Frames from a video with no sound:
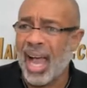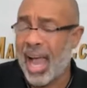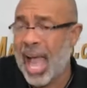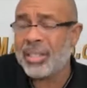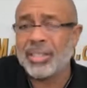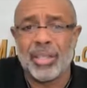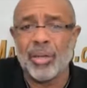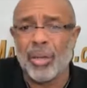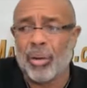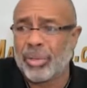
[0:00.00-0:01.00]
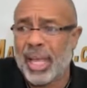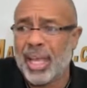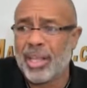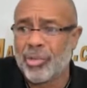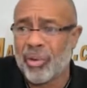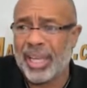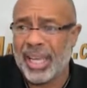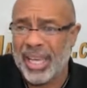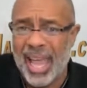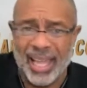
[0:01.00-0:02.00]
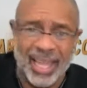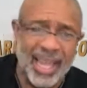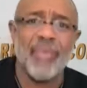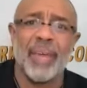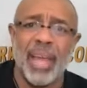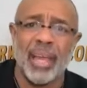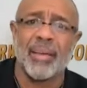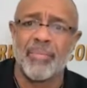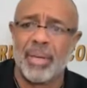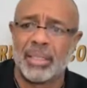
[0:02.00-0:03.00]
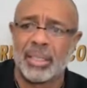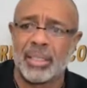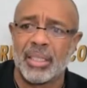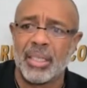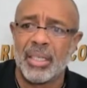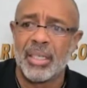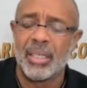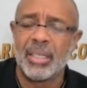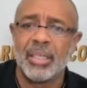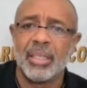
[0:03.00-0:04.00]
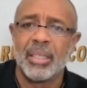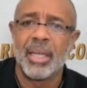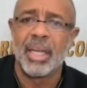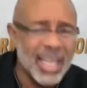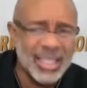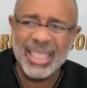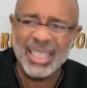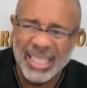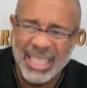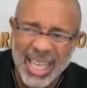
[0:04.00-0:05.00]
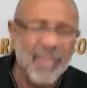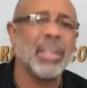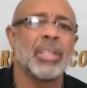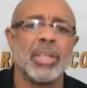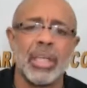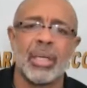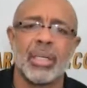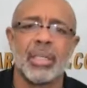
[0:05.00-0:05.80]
I still don't think he's really in that giving business. He doesn't just give it to you.